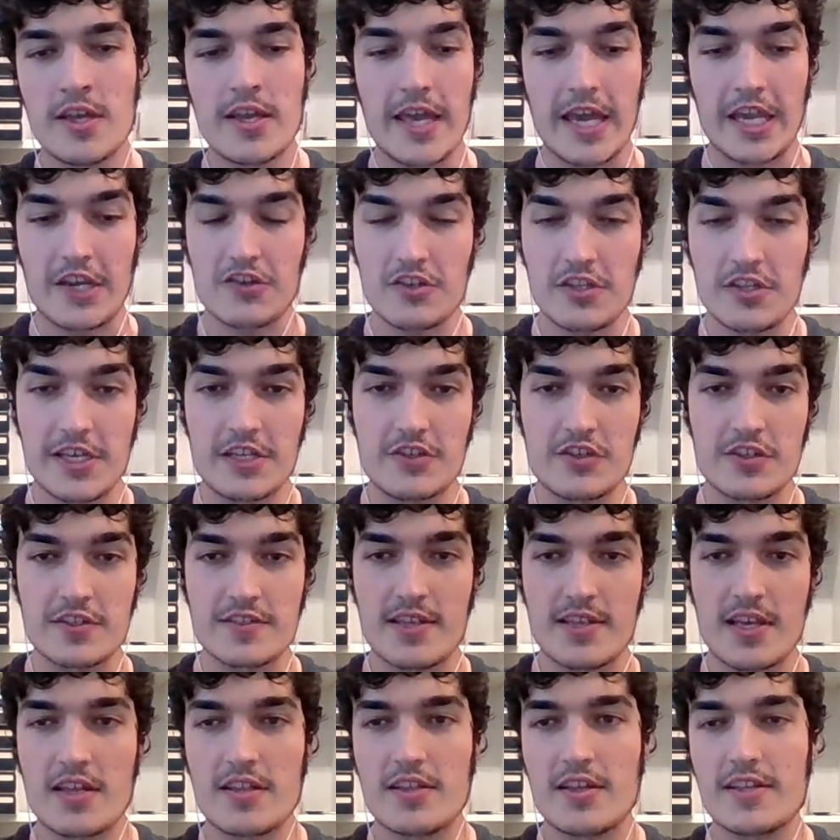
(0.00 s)
Actually, I just
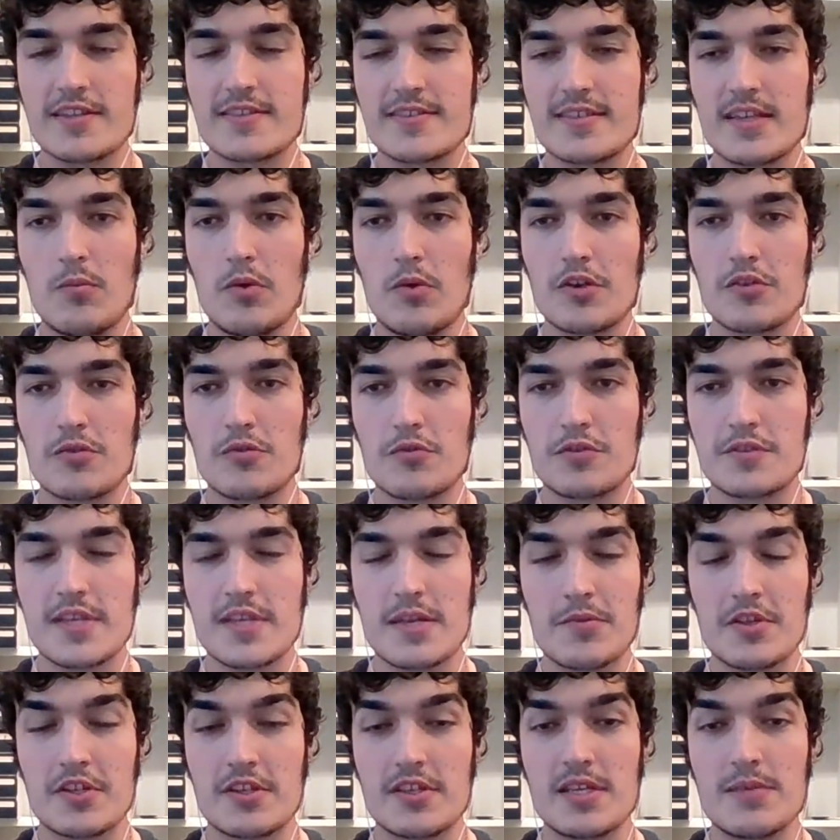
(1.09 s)
had someone who sent
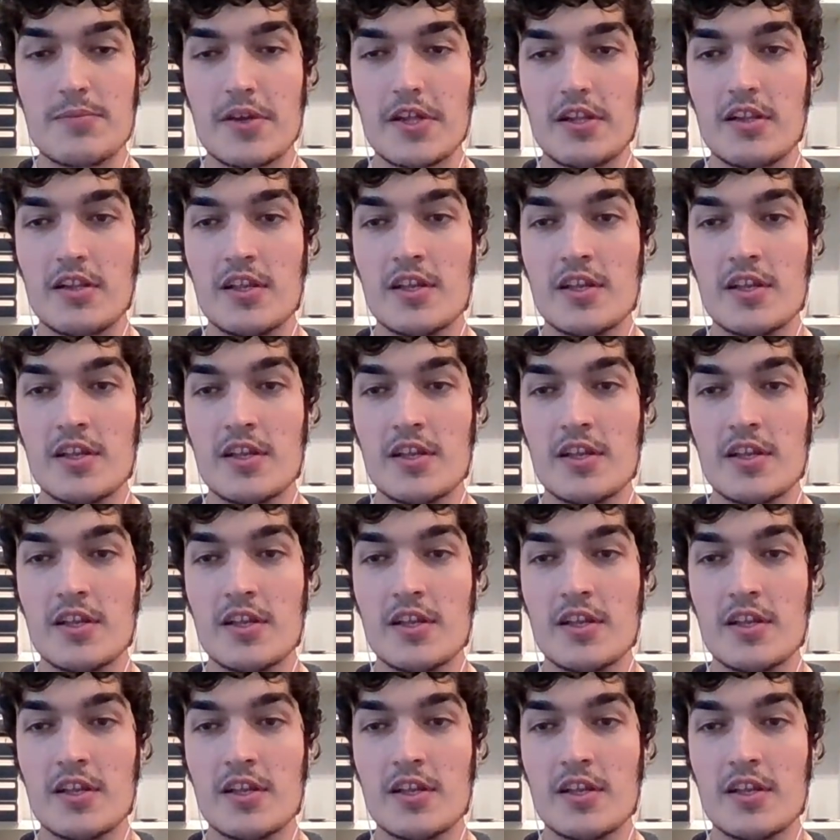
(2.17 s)
me an email